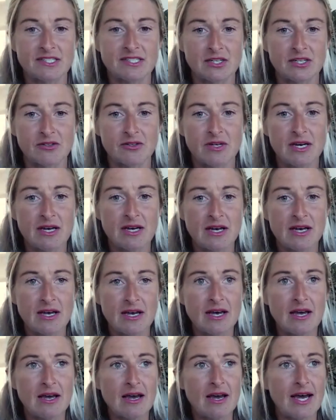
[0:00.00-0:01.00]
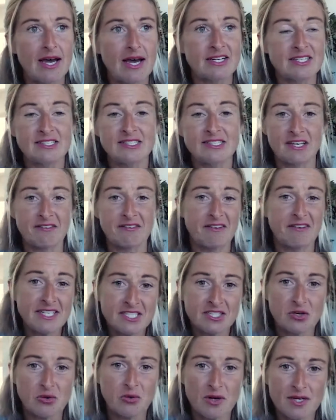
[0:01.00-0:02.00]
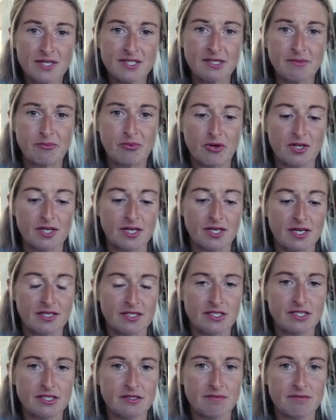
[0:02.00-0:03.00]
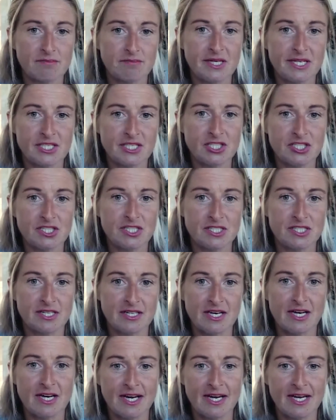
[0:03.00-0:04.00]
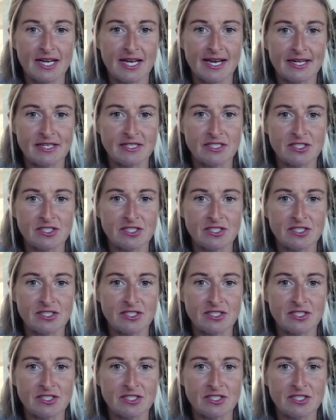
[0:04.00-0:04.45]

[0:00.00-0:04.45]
So I could see if I did a quality product, pitched it at the high end